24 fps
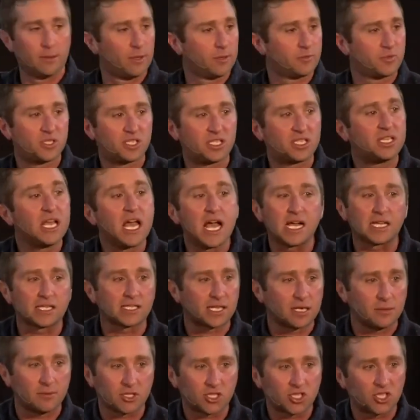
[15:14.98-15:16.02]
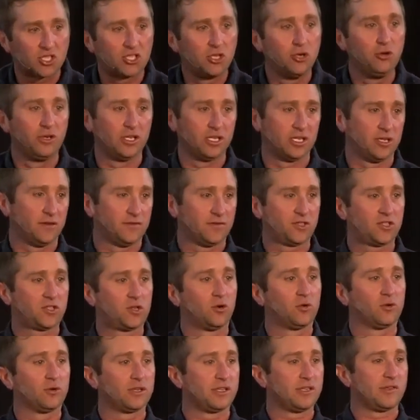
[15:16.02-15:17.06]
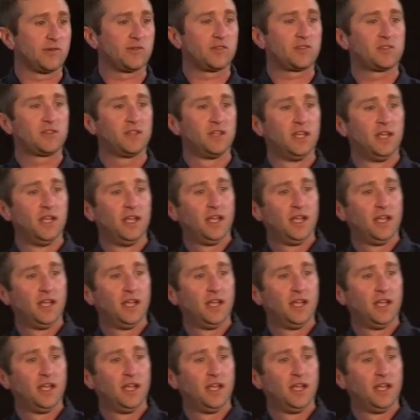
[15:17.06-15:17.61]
I'm obsessed. I'm a student of stories.